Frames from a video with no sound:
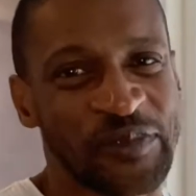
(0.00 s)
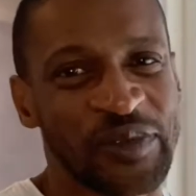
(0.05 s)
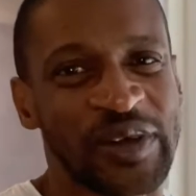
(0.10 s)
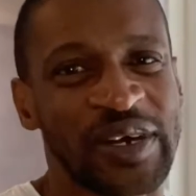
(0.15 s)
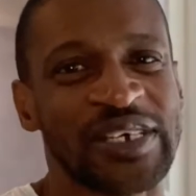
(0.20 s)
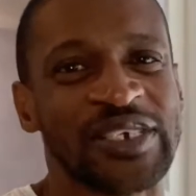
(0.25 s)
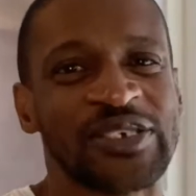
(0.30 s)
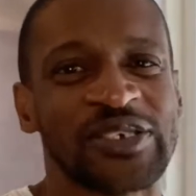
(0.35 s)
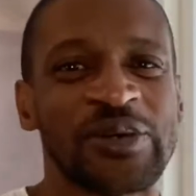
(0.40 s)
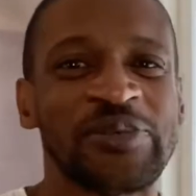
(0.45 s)

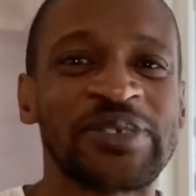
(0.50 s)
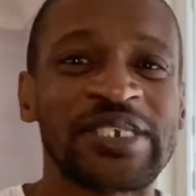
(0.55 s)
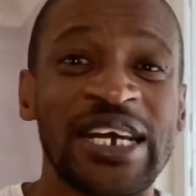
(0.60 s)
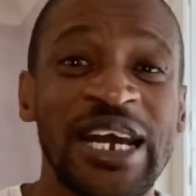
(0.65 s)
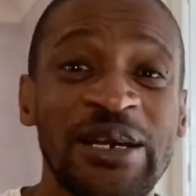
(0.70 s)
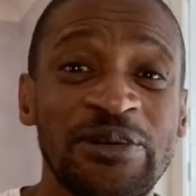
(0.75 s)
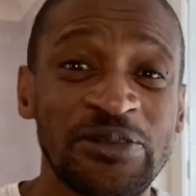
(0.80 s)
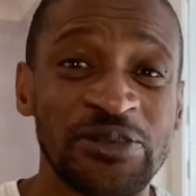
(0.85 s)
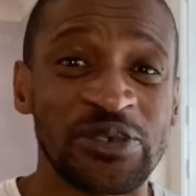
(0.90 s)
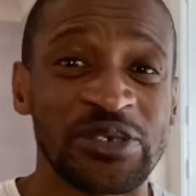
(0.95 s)

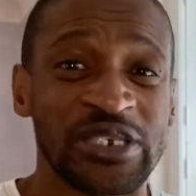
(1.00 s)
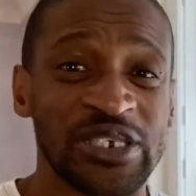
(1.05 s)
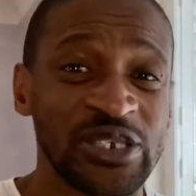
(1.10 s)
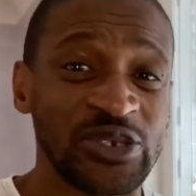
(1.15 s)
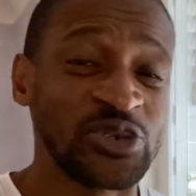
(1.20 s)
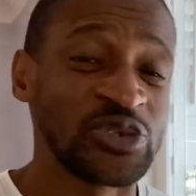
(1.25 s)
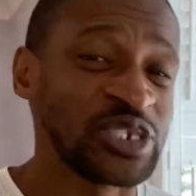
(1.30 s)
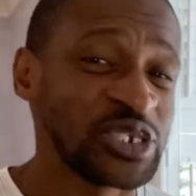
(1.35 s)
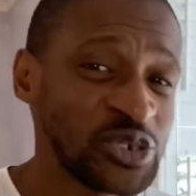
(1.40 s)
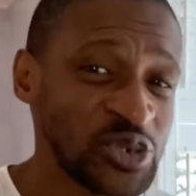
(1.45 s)
Sometimes you
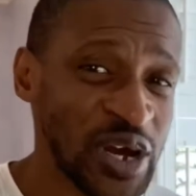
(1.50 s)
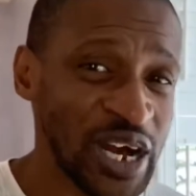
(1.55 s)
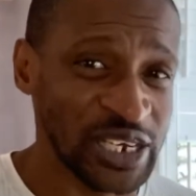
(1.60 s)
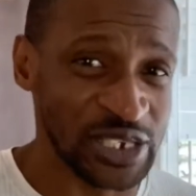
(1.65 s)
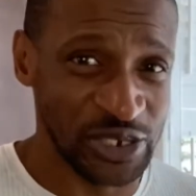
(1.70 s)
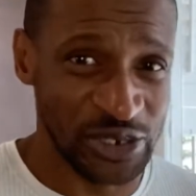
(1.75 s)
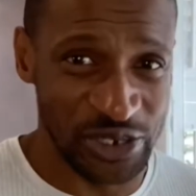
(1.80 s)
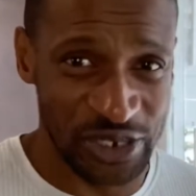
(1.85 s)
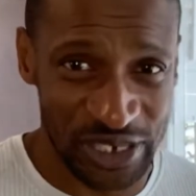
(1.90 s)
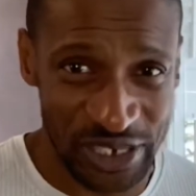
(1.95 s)
need to ask
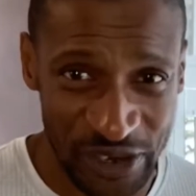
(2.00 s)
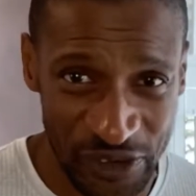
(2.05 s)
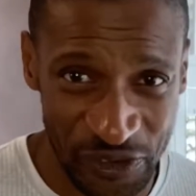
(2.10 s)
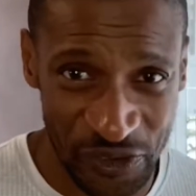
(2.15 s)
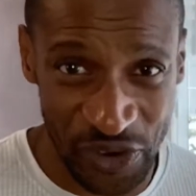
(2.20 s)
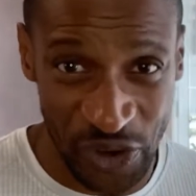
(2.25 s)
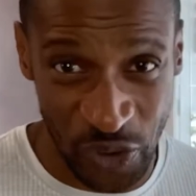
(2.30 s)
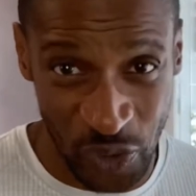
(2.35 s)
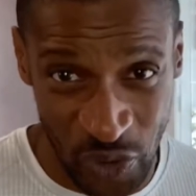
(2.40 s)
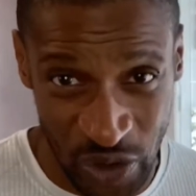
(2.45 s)
yourself a
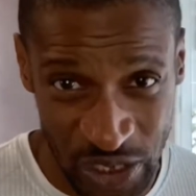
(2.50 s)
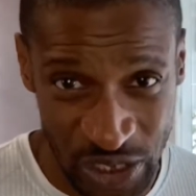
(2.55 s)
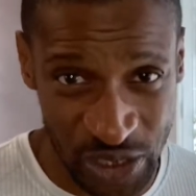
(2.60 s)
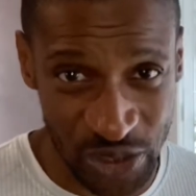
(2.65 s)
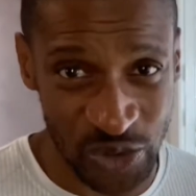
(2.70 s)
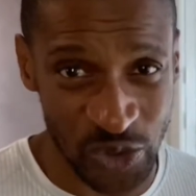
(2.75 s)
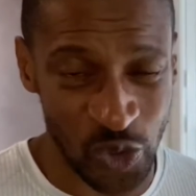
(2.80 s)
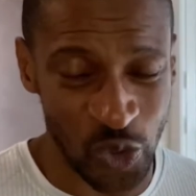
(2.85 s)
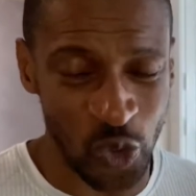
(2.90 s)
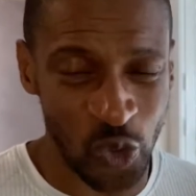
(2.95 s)
question:
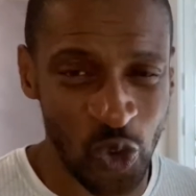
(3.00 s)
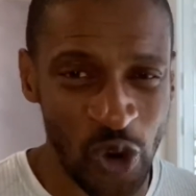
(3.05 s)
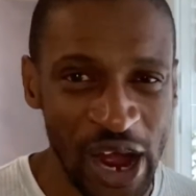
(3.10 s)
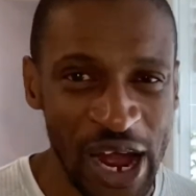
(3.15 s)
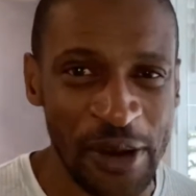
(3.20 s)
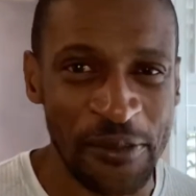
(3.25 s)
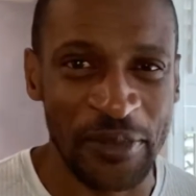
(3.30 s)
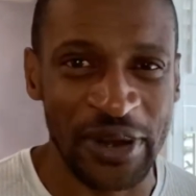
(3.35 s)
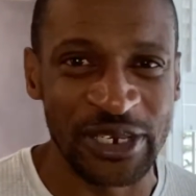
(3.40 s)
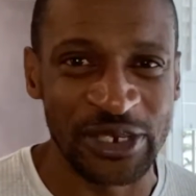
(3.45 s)
why am
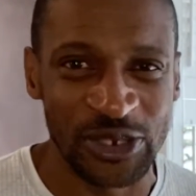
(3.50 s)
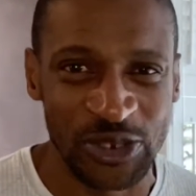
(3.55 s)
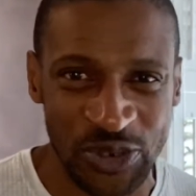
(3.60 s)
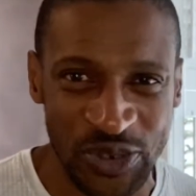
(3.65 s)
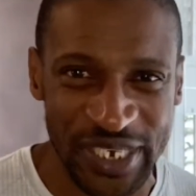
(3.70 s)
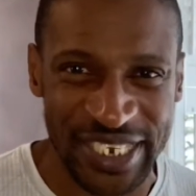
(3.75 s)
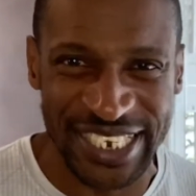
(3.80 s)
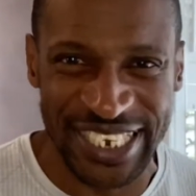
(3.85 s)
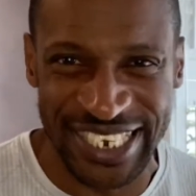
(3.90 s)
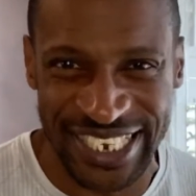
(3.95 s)
I doing this